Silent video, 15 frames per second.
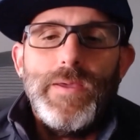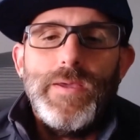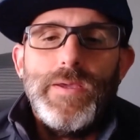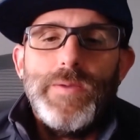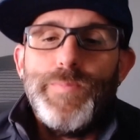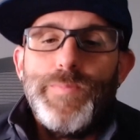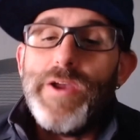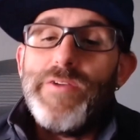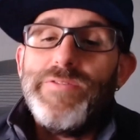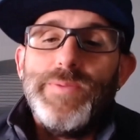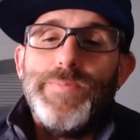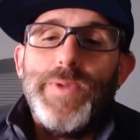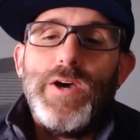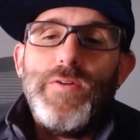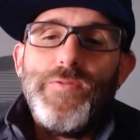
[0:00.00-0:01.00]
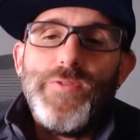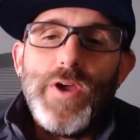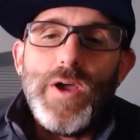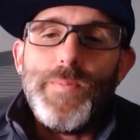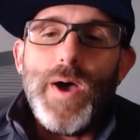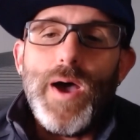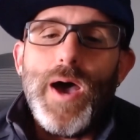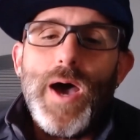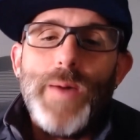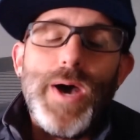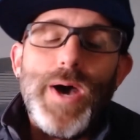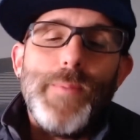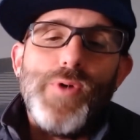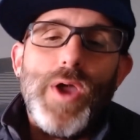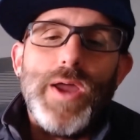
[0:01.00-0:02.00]
Meredith Tamel from
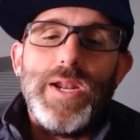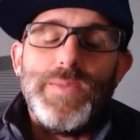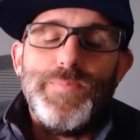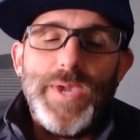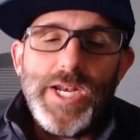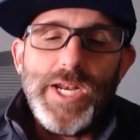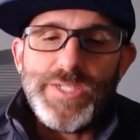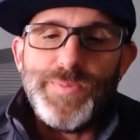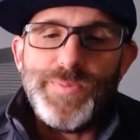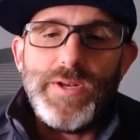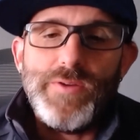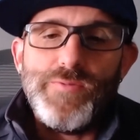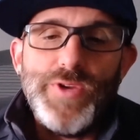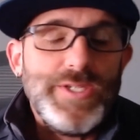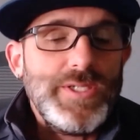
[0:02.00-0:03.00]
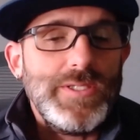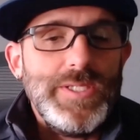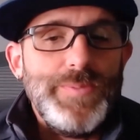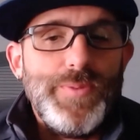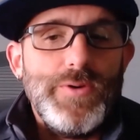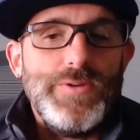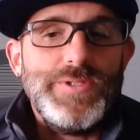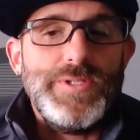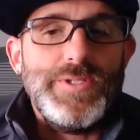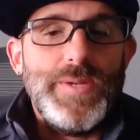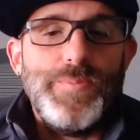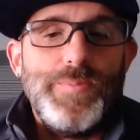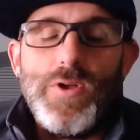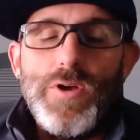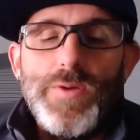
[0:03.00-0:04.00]
ABAP Product Management recently posted a
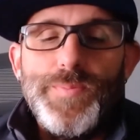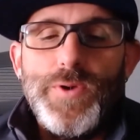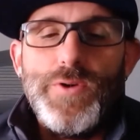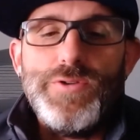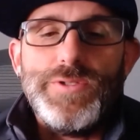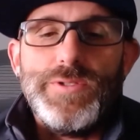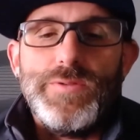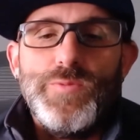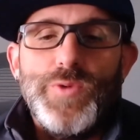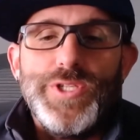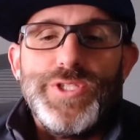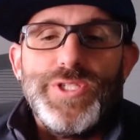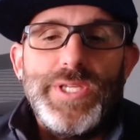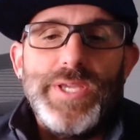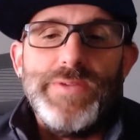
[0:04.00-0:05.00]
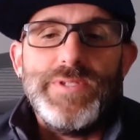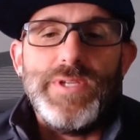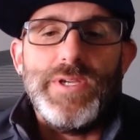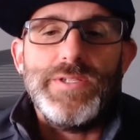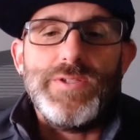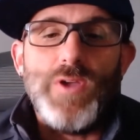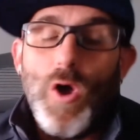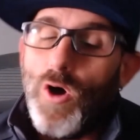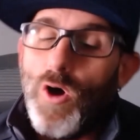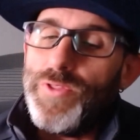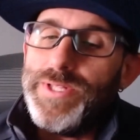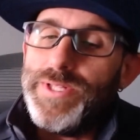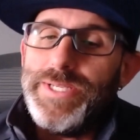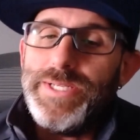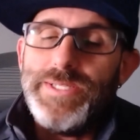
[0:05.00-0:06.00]
blog post which gives us all
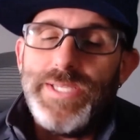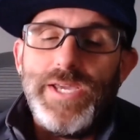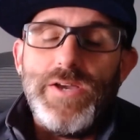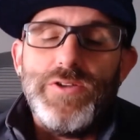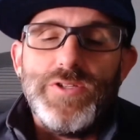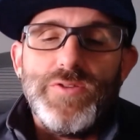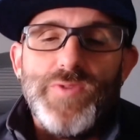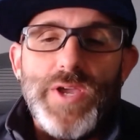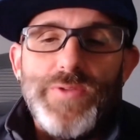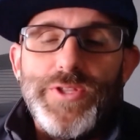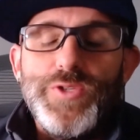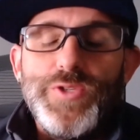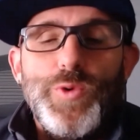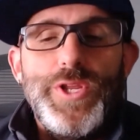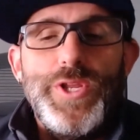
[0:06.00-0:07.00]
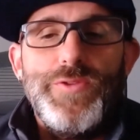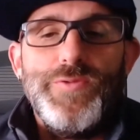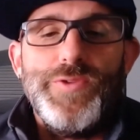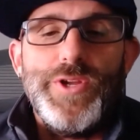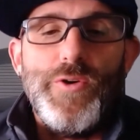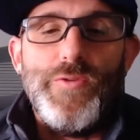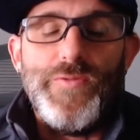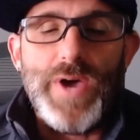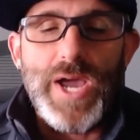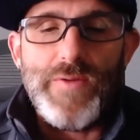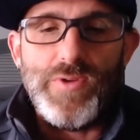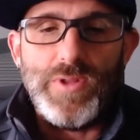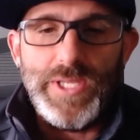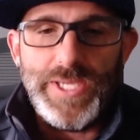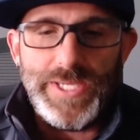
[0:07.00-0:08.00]
the details around the 2305
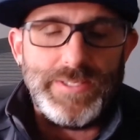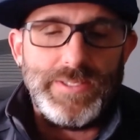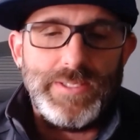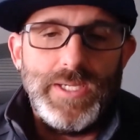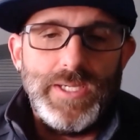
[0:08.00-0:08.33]
release.